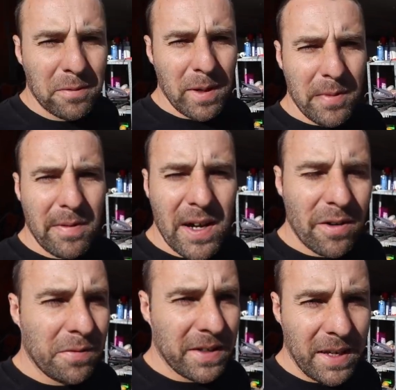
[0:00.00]
to rip the
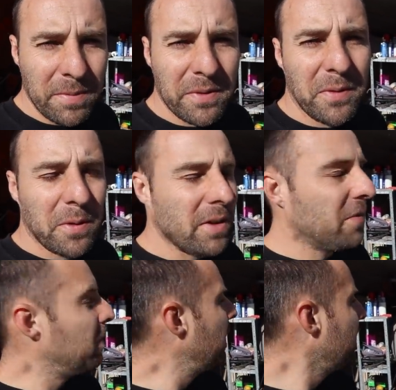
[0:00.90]
rudder off again with a
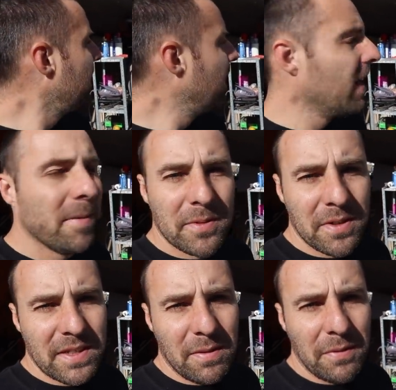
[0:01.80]
forklift, but um,
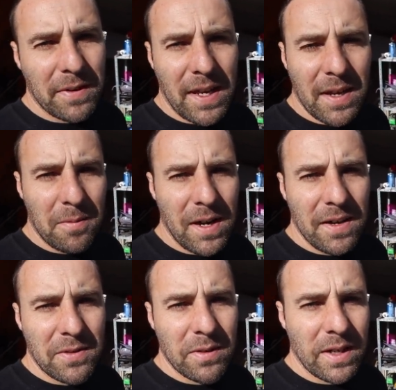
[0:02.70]
turns out we figured out a way
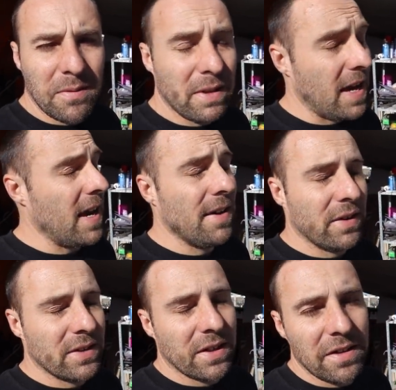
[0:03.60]
of doing it without
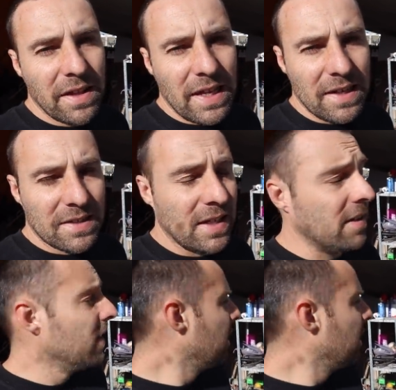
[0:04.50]
having to go to that extent.